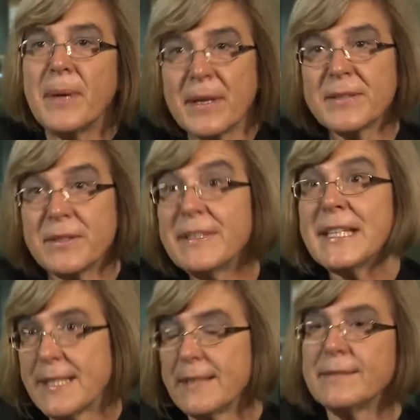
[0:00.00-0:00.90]
Part of the
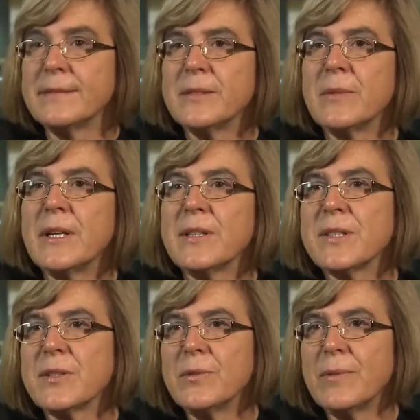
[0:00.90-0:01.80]
reason why our
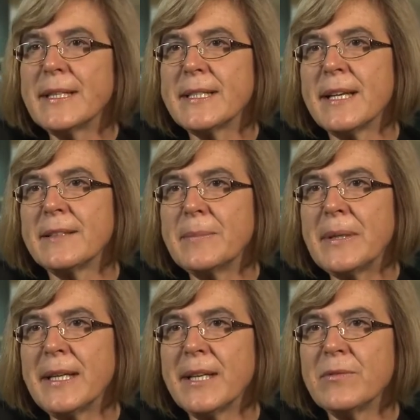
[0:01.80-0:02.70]
school went down the
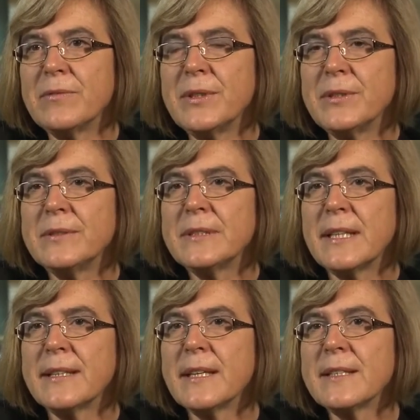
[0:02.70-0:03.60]
bilingual route,
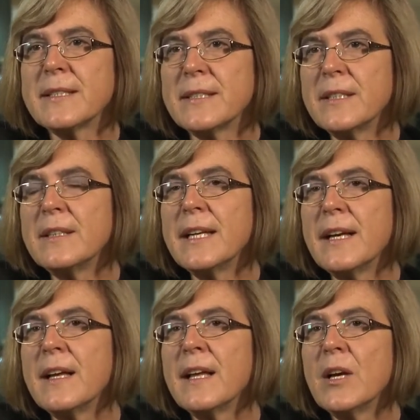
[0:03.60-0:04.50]
I think I said
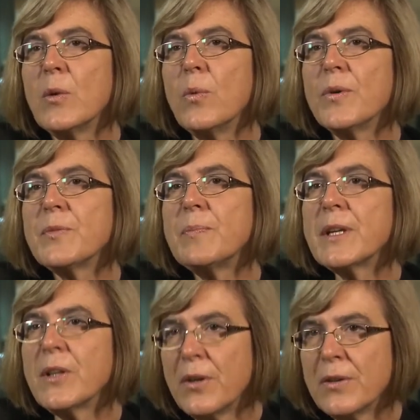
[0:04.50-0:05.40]
earlier, was
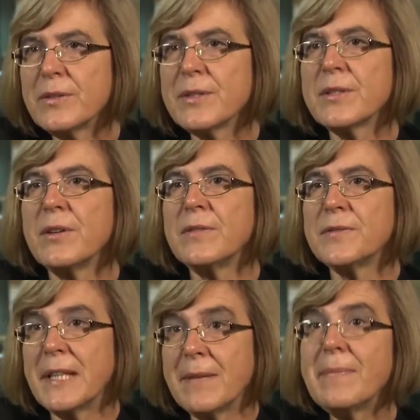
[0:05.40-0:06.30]
because of
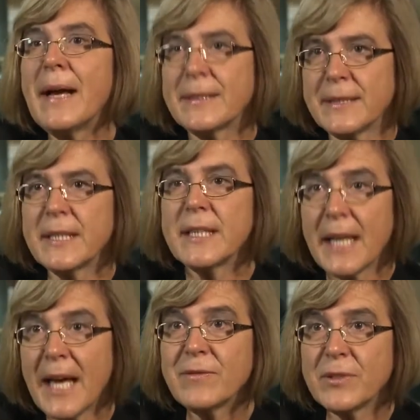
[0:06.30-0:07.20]
the impact that it can
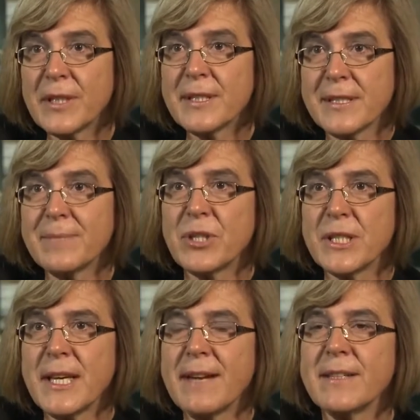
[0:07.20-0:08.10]
have on other
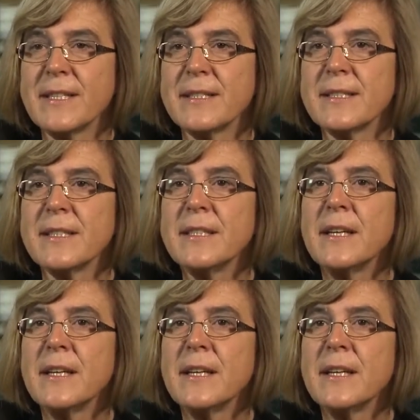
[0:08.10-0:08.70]
subject areas.